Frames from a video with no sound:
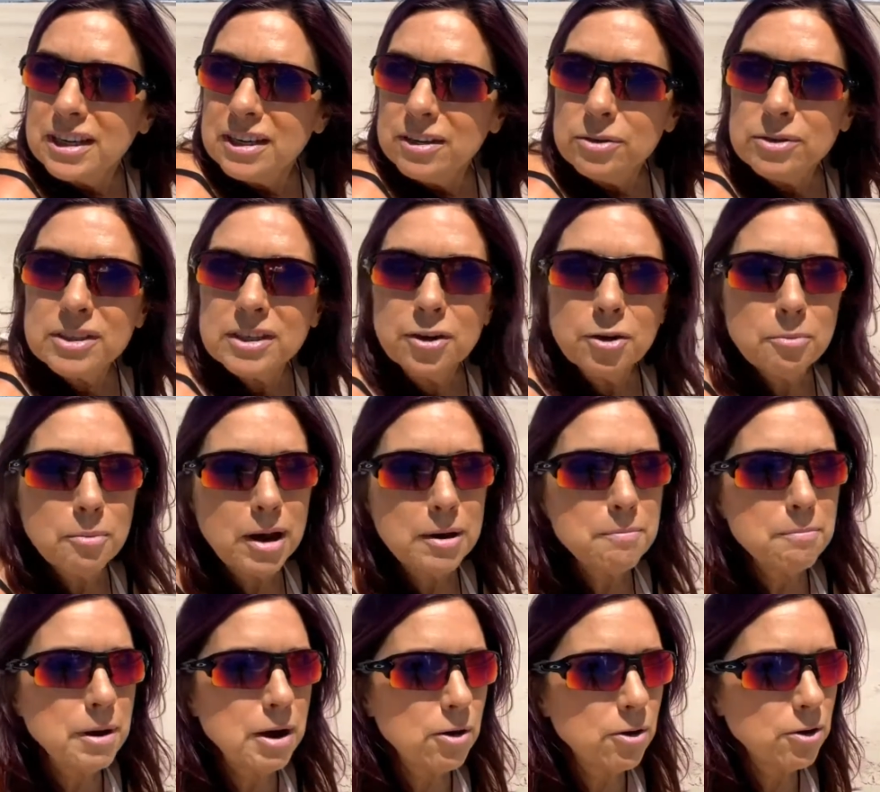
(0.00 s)
skills under
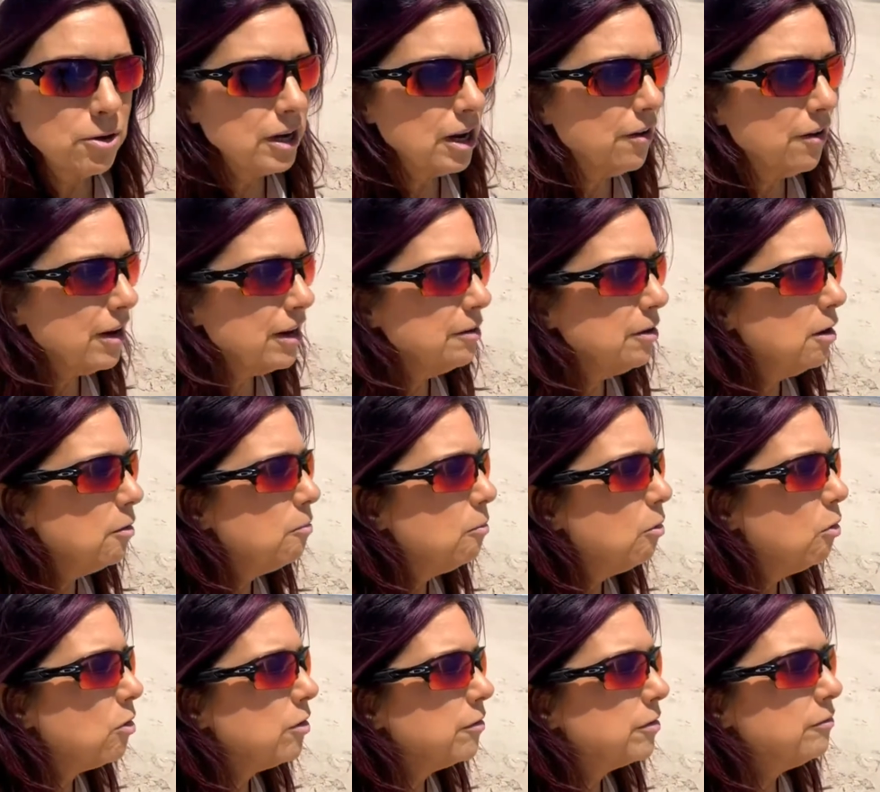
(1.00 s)
my belt. Now I
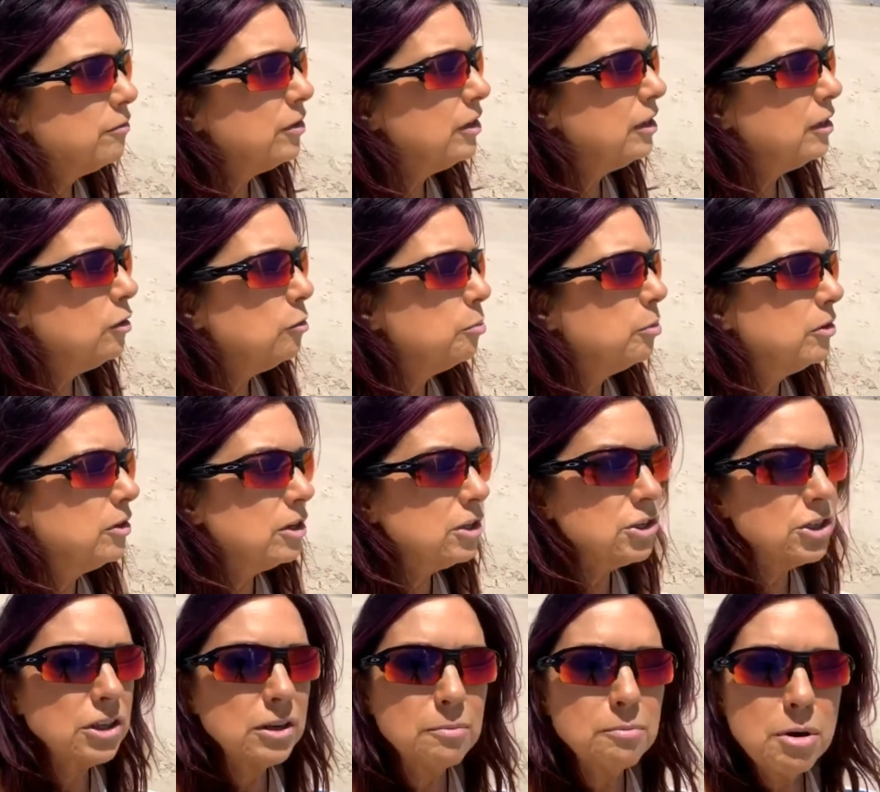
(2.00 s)
know more of the video
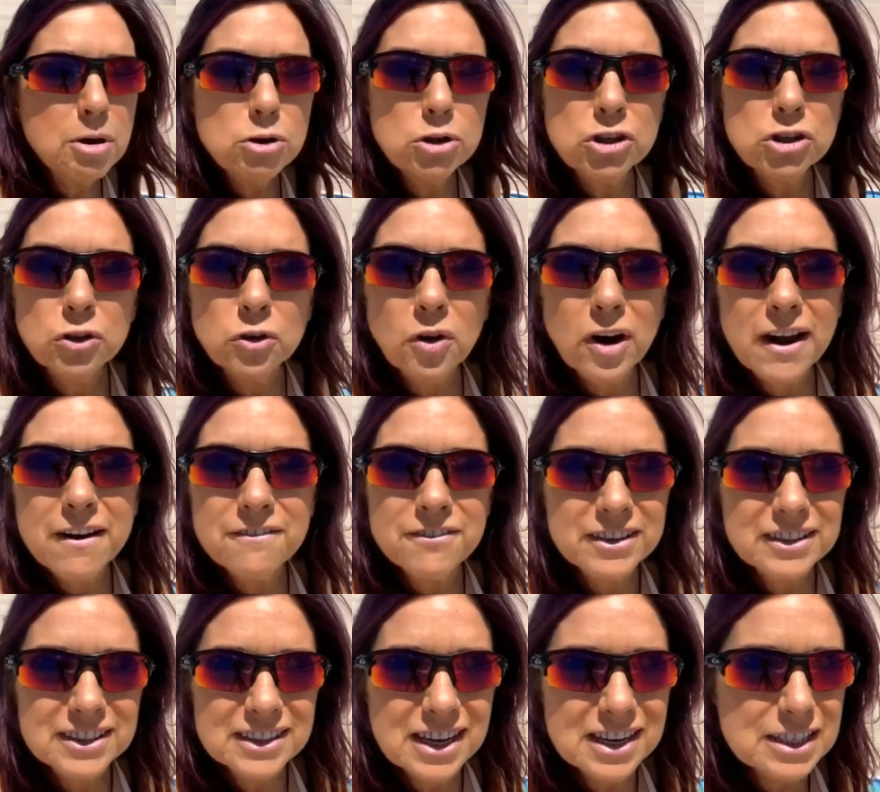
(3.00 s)
production and motion
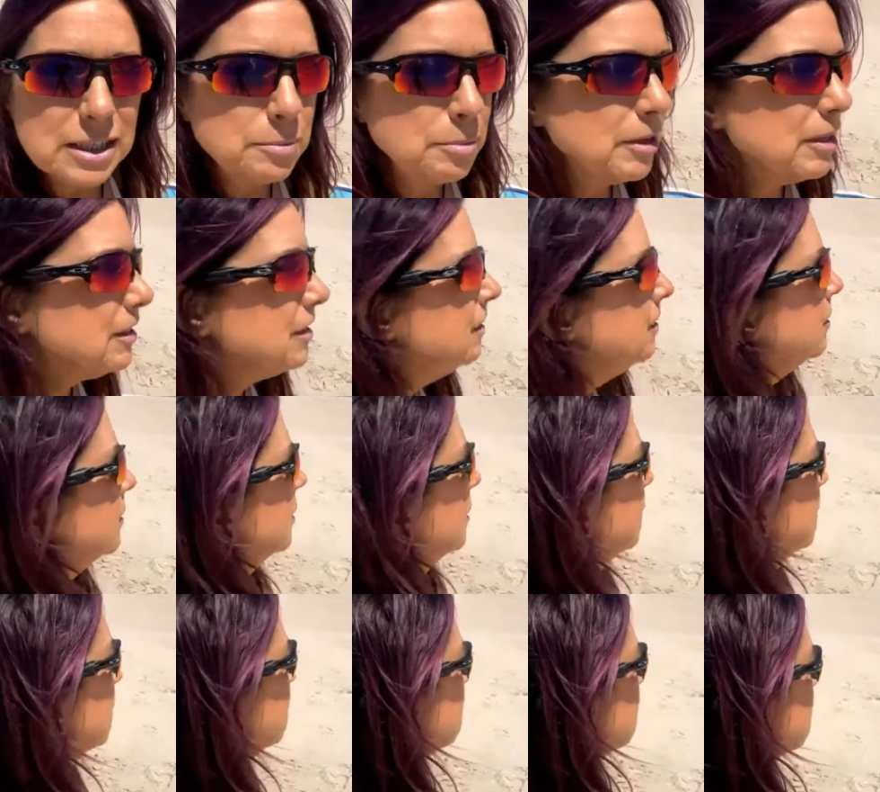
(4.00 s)
graphics aspect of
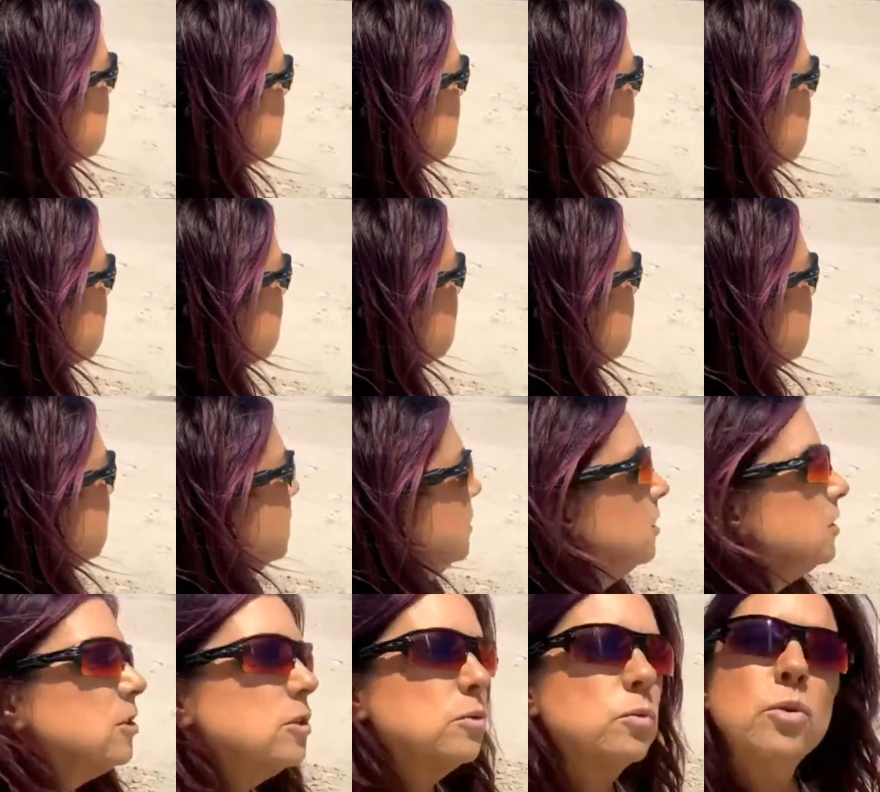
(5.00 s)
things.
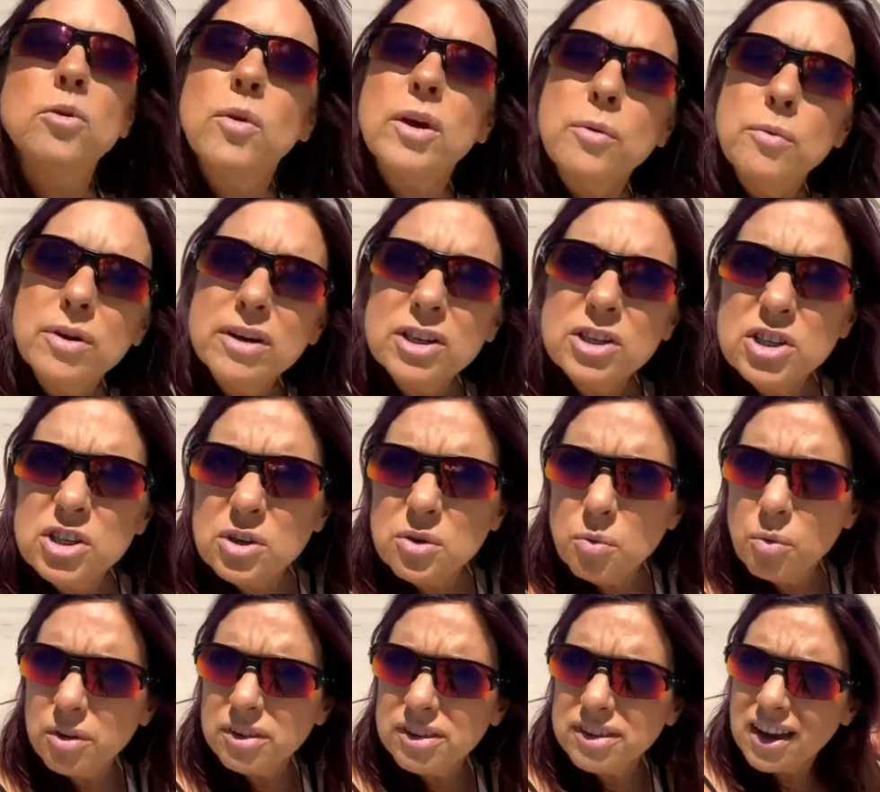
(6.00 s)
So what do I want to
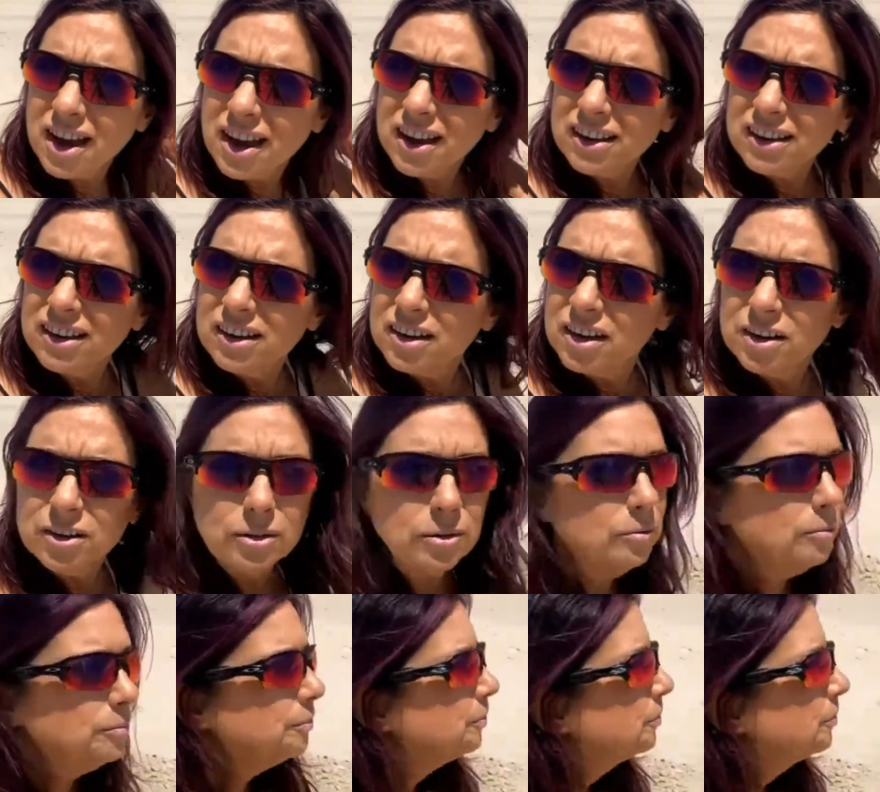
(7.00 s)
do with that, Now